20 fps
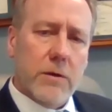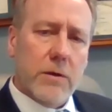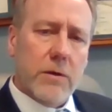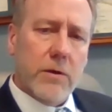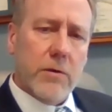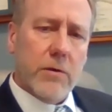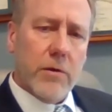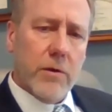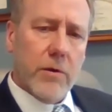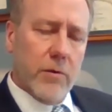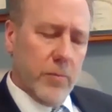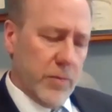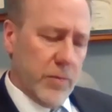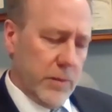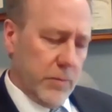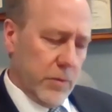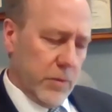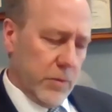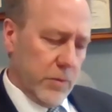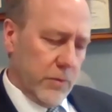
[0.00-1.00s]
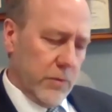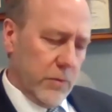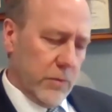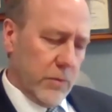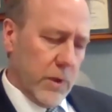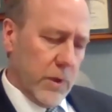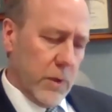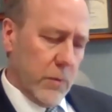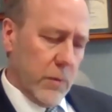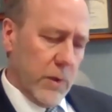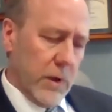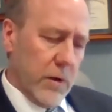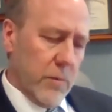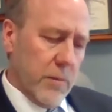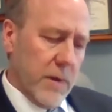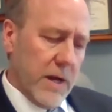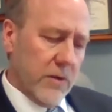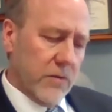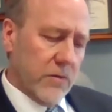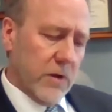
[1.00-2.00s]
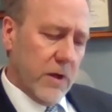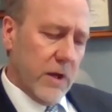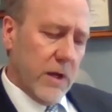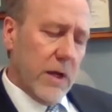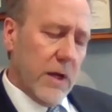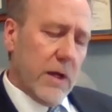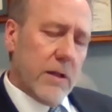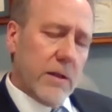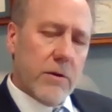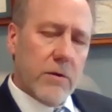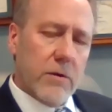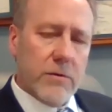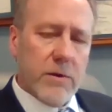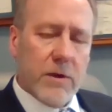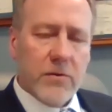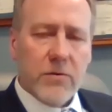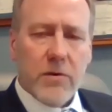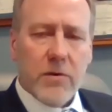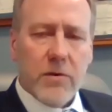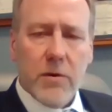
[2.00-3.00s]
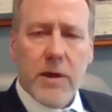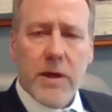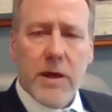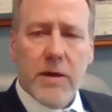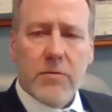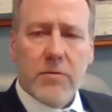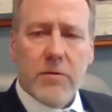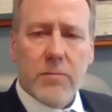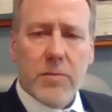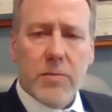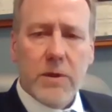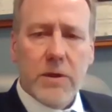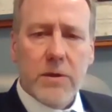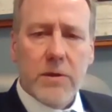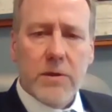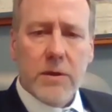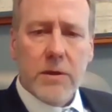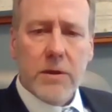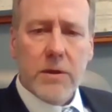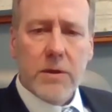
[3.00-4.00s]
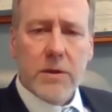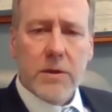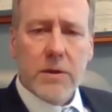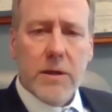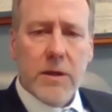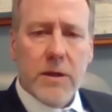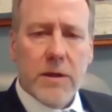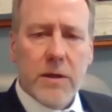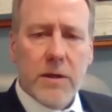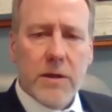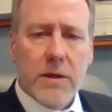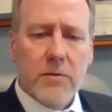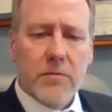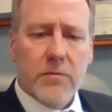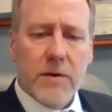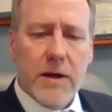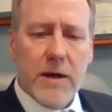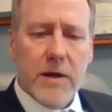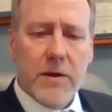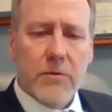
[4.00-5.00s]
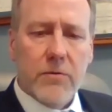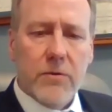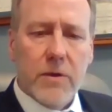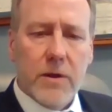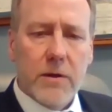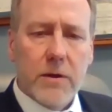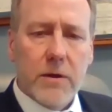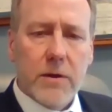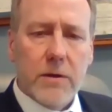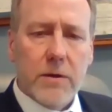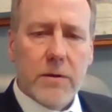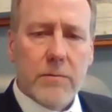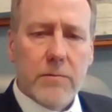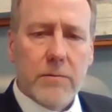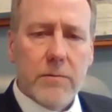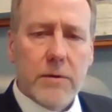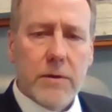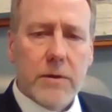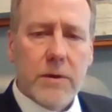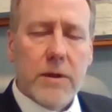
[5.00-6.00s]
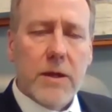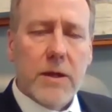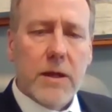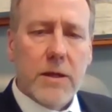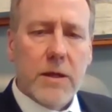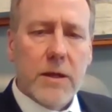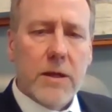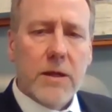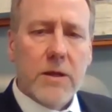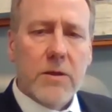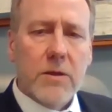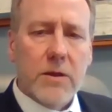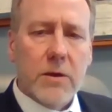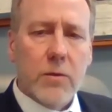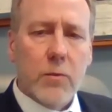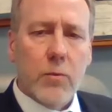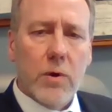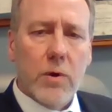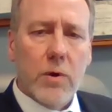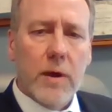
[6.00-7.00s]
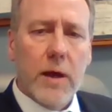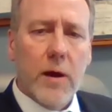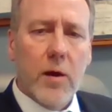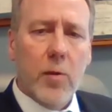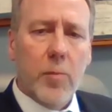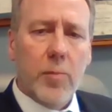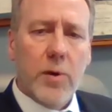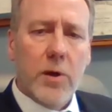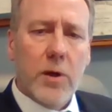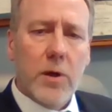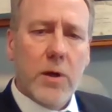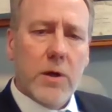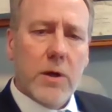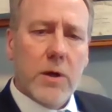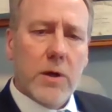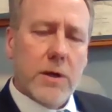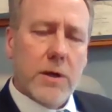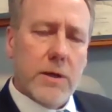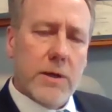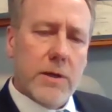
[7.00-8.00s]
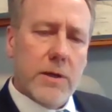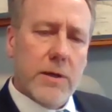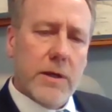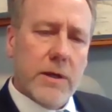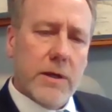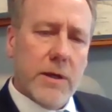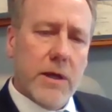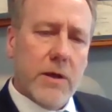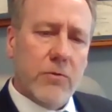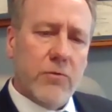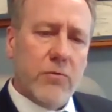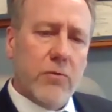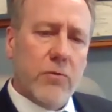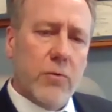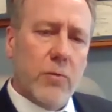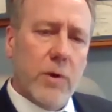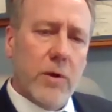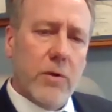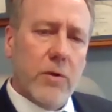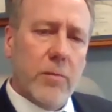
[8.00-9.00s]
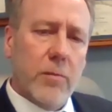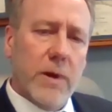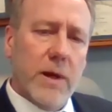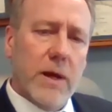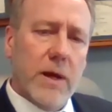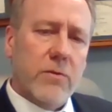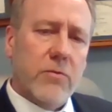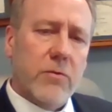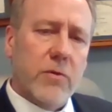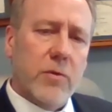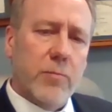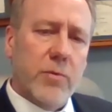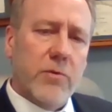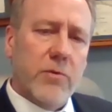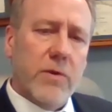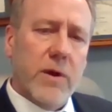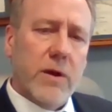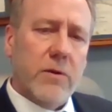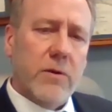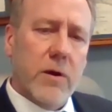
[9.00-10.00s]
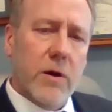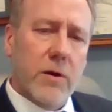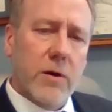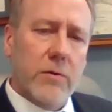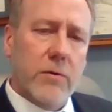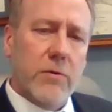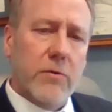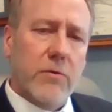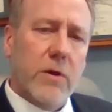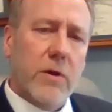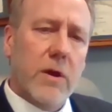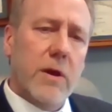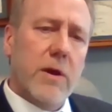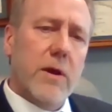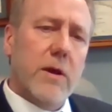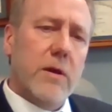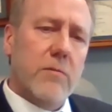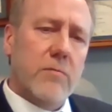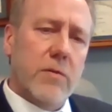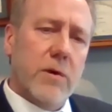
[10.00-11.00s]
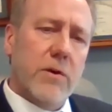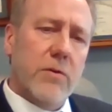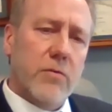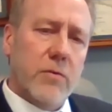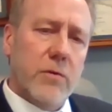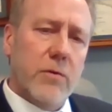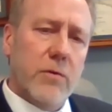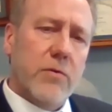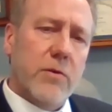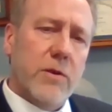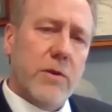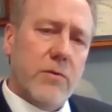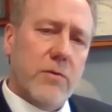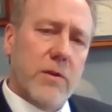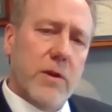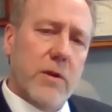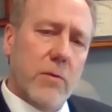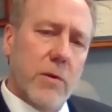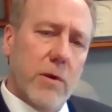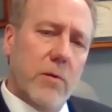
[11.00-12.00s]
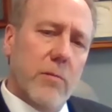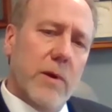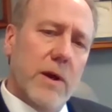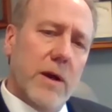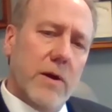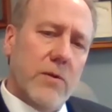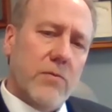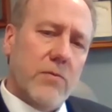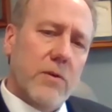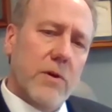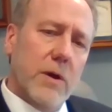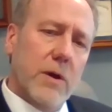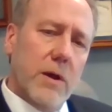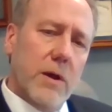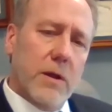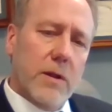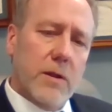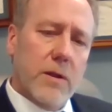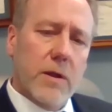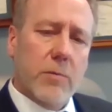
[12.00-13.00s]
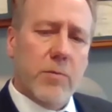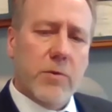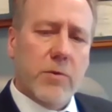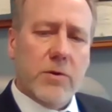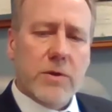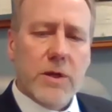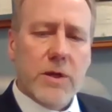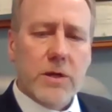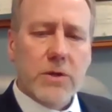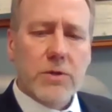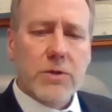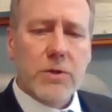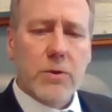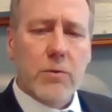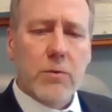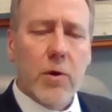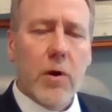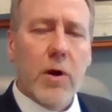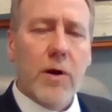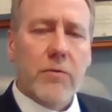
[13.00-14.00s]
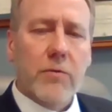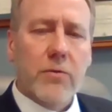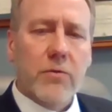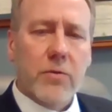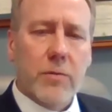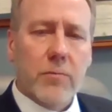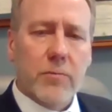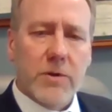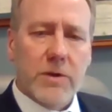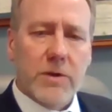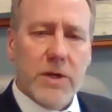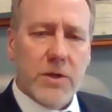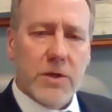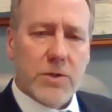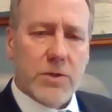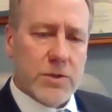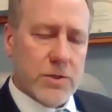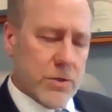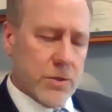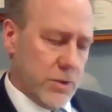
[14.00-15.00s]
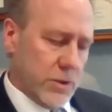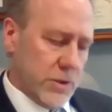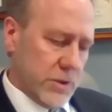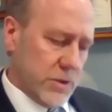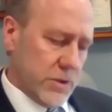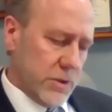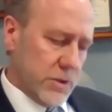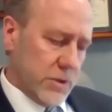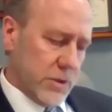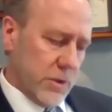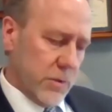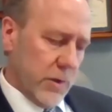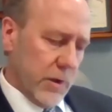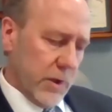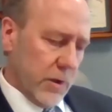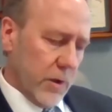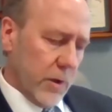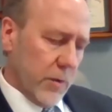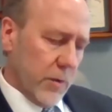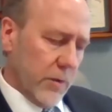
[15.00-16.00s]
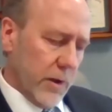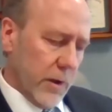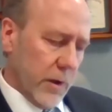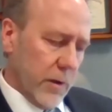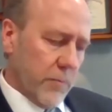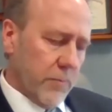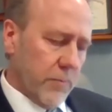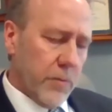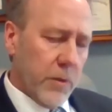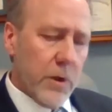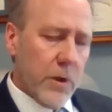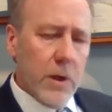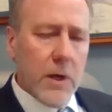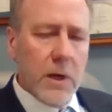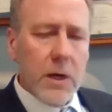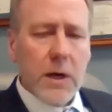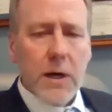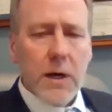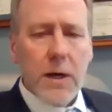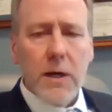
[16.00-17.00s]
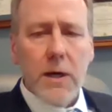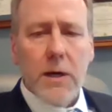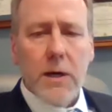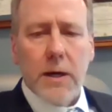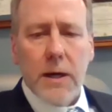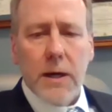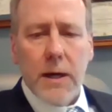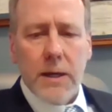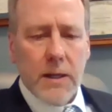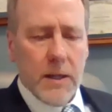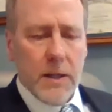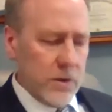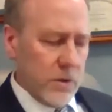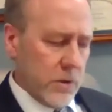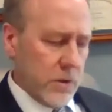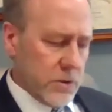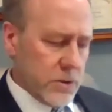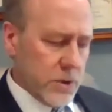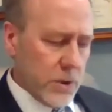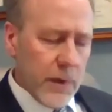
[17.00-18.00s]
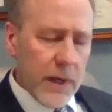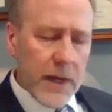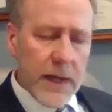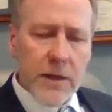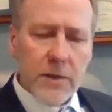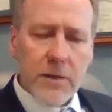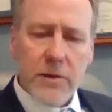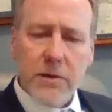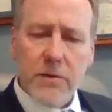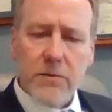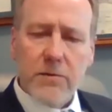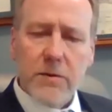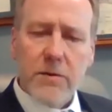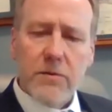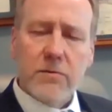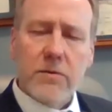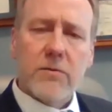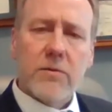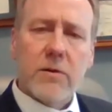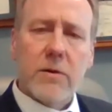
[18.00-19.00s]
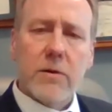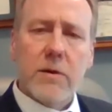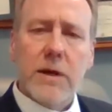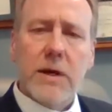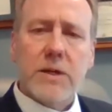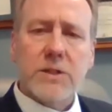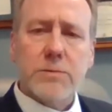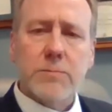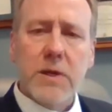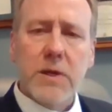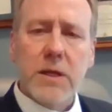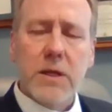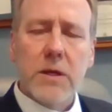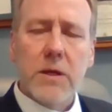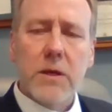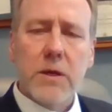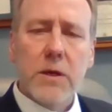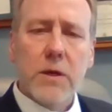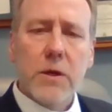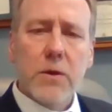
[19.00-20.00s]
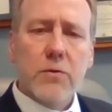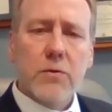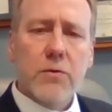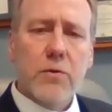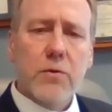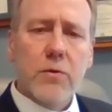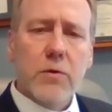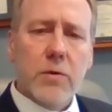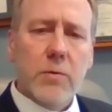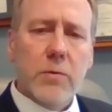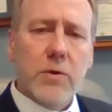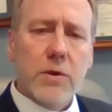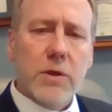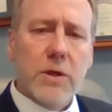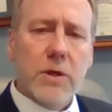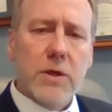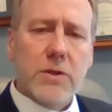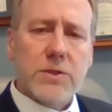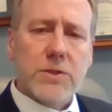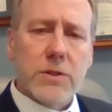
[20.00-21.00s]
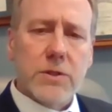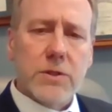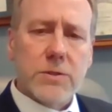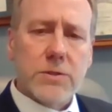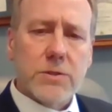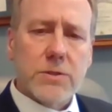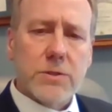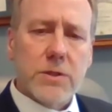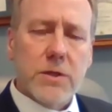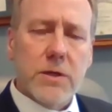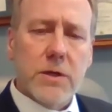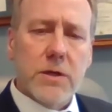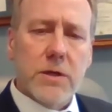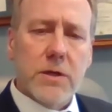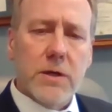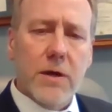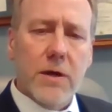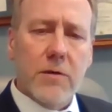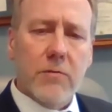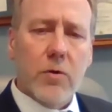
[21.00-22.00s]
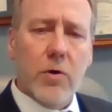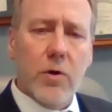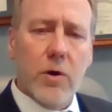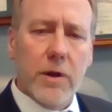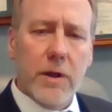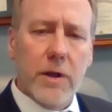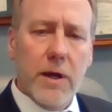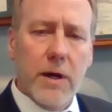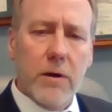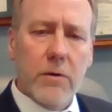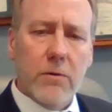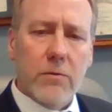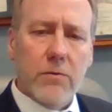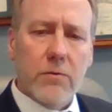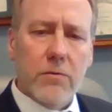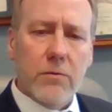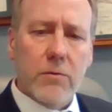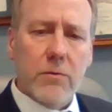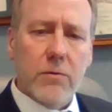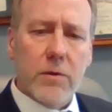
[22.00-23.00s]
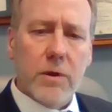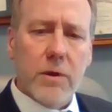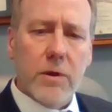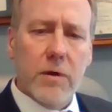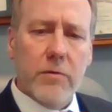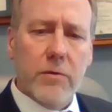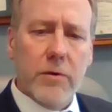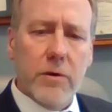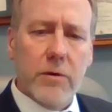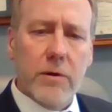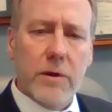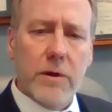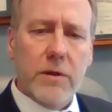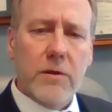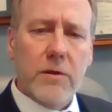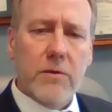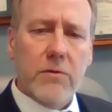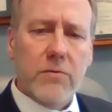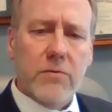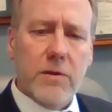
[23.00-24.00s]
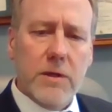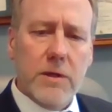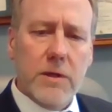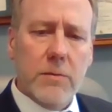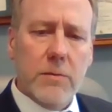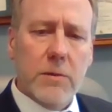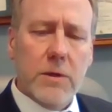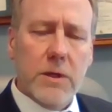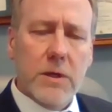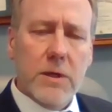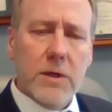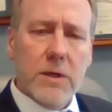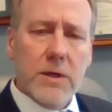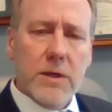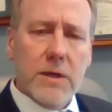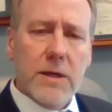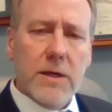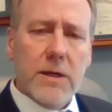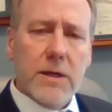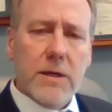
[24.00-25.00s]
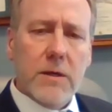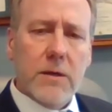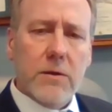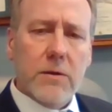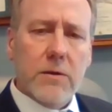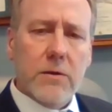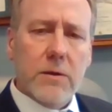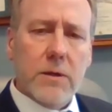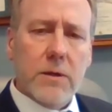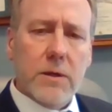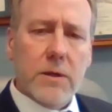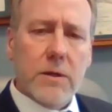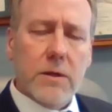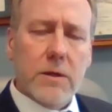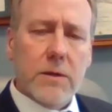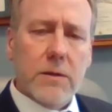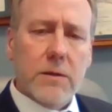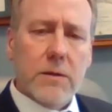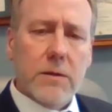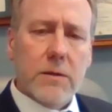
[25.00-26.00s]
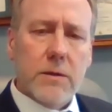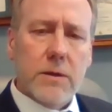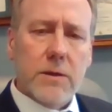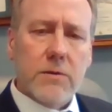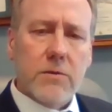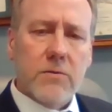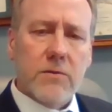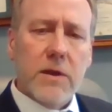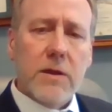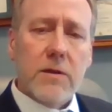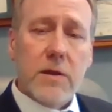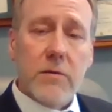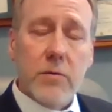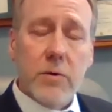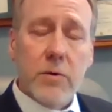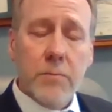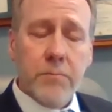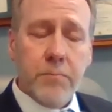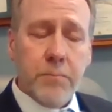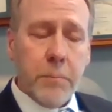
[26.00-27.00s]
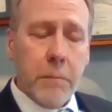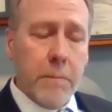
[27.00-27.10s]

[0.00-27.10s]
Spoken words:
near other people to wear a mask, they don't necessarily have to be the N95s. Anything will help. And as you wear the mask, you protect others, and vice versa. As they wear the mask, they protect you or offer some protection. So just a quick note there. I'd like to also add that since our last meeting, two communications have gone out to the governor and his team at the state level.